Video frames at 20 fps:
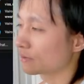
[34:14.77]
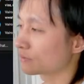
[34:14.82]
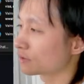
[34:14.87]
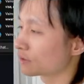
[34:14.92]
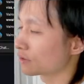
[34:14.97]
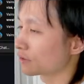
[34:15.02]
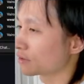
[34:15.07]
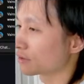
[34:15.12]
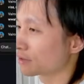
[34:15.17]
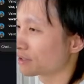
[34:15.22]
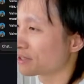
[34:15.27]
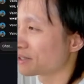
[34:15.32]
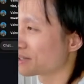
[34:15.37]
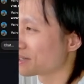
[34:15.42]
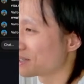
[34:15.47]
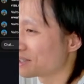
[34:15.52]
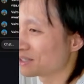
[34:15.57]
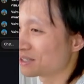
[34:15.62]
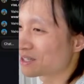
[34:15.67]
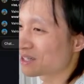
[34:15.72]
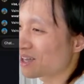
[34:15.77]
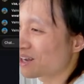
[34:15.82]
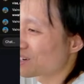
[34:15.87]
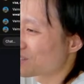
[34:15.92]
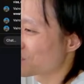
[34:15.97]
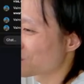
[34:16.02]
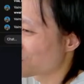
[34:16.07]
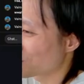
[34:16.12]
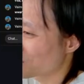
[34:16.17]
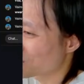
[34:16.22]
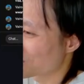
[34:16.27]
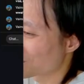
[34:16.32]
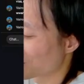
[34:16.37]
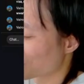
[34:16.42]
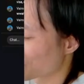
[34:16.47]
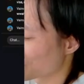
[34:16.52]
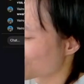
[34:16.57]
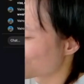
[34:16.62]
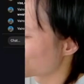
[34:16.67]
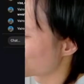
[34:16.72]
to cut it short because
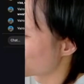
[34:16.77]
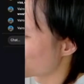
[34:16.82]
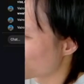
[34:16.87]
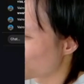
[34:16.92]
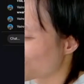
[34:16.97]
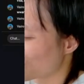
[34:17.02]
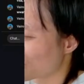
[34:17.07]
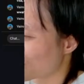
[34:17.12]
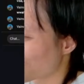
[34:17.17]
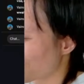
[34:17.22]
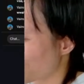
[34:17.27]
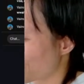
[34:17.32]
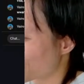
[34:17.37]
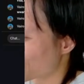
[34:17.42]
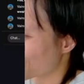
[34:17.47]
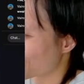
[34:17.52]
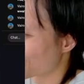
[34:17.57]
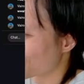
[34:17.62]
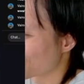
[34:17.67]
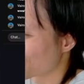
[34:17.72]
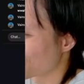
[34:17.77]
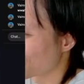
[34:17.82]
I'm extremely tired and